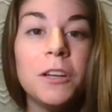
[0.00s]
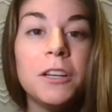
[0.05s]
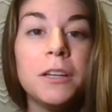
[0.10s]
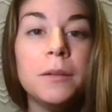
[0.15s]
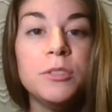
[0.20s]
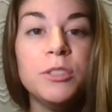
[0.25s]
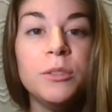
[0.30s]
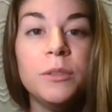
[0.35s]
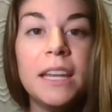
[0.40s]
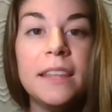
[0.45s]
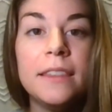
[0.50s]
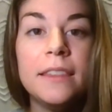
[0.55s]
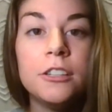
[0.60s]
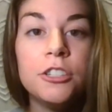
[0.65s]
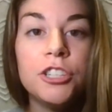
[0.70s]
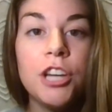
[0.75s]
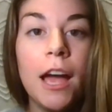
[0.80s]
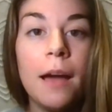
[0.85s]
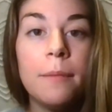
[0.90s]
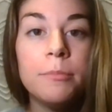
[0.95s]
Welcome to another
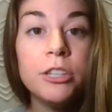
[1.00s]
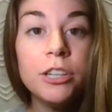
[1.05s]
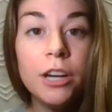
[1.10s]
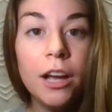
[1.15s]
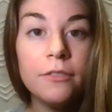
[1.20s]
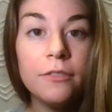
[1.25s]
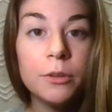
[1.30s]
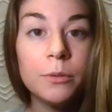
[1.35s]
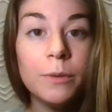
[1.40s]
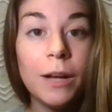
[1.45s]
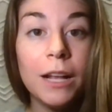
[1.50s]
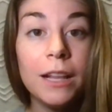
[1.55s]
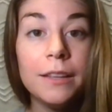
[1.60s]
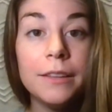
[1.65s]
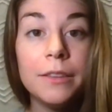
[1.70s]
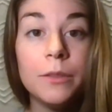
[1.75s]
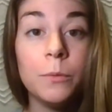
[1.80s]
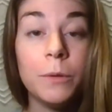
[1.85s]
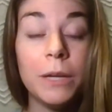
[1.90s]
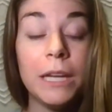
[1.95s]
chapter of Aurella
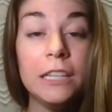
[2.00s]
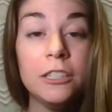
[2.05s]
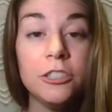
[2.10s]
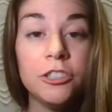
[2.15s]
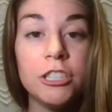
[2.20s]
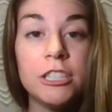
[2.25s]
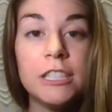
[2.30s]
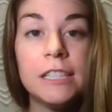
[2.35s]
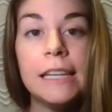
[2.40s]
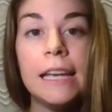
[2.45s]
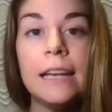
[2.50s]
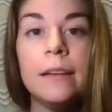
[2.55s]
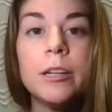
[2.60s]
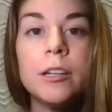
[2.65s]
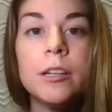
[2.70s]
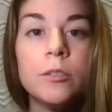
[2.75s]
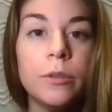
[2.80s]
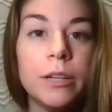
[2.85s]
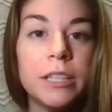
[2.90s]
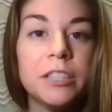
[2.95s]
the Witch. Today we
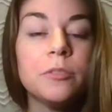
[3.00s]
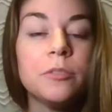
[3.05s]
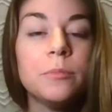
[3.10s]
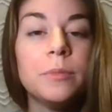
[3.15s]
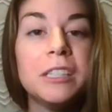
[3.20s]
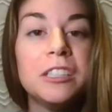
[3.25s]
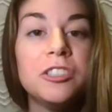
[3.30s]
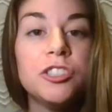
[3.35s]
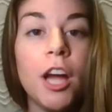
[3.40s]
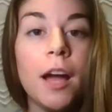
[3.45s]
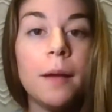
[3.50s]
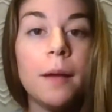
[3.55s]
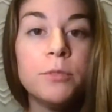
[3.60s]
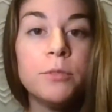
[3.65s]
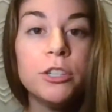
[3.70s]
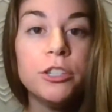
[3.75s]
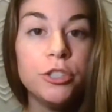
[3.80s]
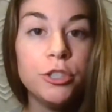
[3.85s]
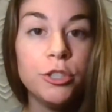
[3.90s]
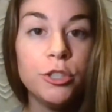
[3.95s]
are going to read Chapter
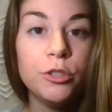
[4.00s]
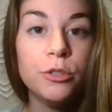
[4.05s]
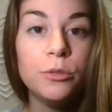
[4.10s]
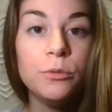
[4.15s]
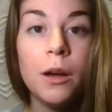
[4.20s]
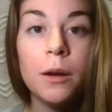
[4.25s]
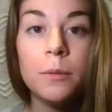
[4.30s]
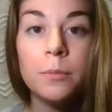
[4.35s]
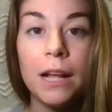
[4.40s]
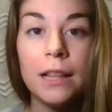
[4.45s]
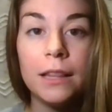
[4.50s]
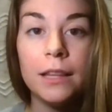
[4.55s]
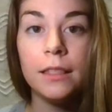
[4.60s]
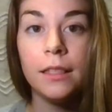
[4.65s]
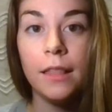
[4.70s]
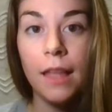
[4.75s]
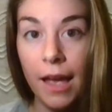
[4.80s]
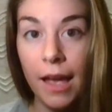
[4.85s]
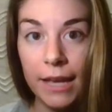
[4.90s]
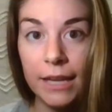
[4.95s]
2, Aurella
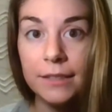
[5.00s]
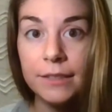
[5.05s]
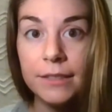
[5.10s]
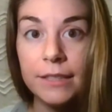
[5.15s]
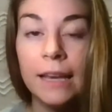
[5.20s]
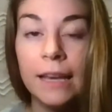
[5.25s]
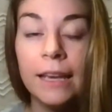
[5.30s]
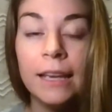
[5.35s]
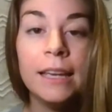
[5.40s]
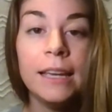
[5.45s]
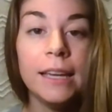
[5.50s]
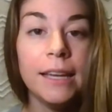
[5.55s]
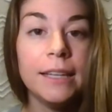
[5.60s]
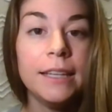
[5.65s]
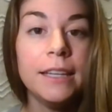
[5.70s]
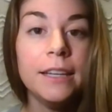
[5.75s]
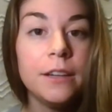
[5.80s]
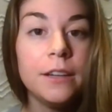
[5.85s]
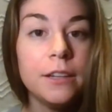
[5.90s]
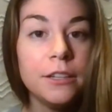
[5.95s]
Lies. And
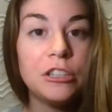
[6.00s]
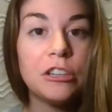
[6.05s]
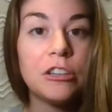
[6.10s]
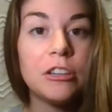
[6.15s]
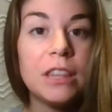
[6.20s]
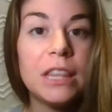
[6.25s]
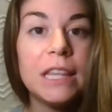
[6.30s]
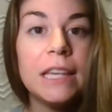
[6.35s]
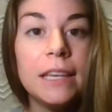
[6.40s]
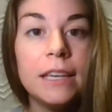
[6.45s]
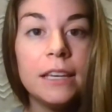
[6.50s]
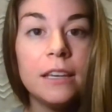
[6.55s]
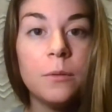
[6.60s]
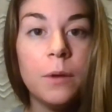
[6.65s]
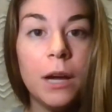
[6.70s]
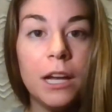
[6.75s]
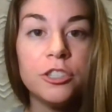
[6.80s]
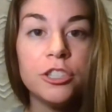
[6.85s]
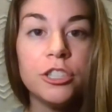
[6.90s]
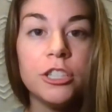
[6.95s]
here is your thinking
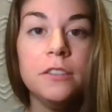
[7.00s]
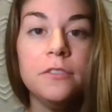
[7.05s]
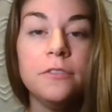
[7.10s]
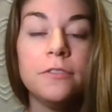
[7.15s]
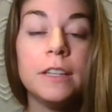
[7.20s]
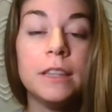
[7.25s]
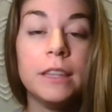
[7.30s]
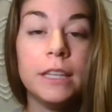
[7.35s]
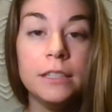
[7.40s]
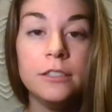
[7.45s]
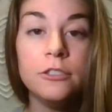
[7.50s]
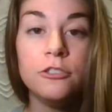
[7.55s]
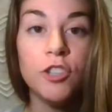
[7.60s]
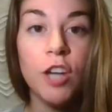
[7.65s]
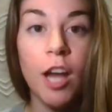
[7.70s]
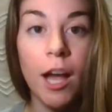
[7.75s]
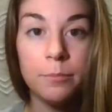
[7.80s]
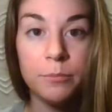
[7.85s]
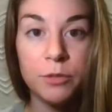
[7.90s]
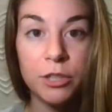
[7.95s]
question for this
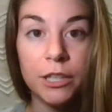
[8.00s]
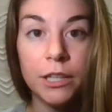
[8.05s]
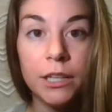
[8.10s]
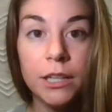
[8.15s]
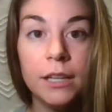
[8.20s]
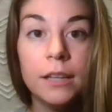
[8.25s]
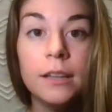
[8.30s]
chapter.